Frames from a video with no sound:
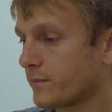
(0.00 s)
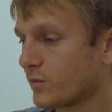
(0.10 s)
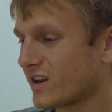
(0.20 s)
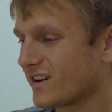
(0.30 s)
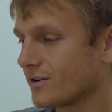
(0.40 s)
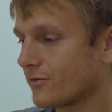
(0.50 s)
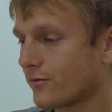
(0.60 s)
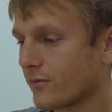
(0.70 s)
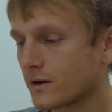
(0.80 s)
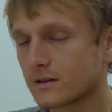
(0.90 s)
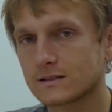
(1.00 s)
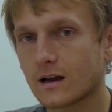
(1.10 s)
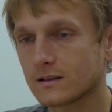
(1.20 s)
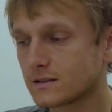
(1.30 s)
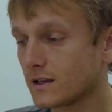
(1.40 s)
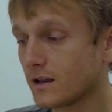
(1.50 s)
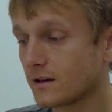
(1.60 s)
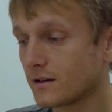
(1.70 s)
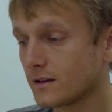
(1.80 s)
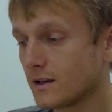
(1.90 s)
we kind of start
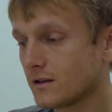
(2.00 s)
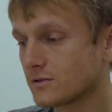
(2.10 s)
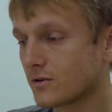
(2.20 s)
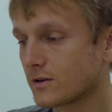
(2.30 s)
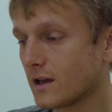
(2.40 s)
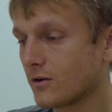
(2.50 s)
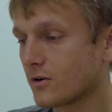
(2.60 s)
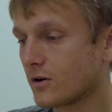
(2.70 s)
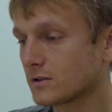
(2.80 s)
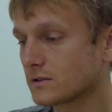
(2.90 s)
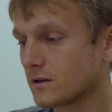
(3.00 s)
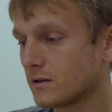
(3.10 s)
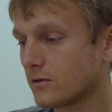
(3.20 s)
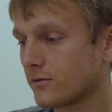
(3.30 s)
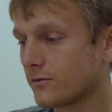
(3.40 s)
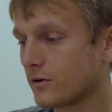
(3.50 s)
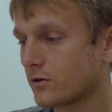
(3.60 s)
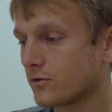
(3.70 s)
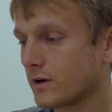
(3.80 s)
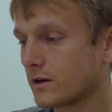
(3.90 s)
seeing the yellow cross and the 4
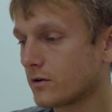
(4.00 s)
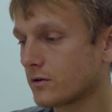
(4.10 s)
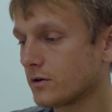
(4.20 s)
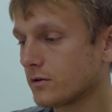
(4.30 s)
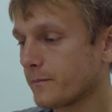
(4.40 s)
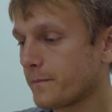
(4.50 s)
gray corner.